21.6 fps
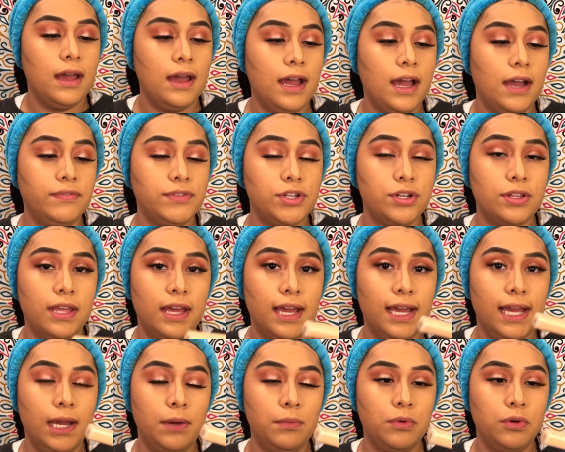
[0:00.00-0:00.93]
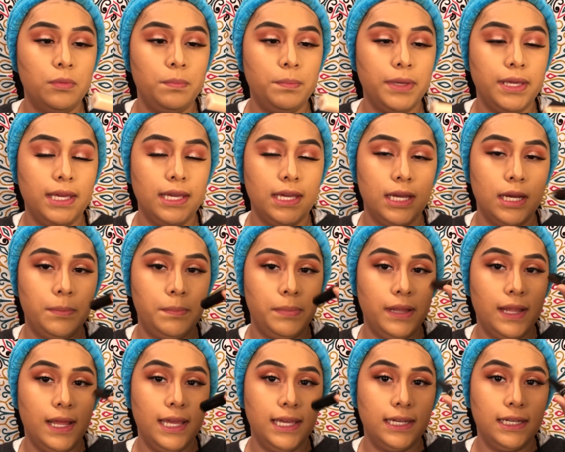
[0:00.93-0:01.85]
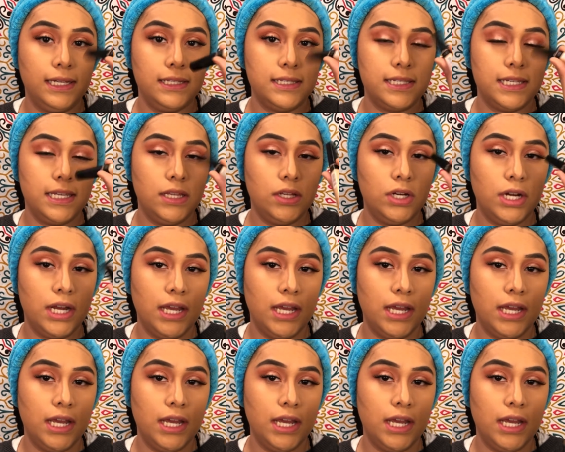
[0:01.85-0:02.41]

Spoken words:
After that, I will be applying concealer.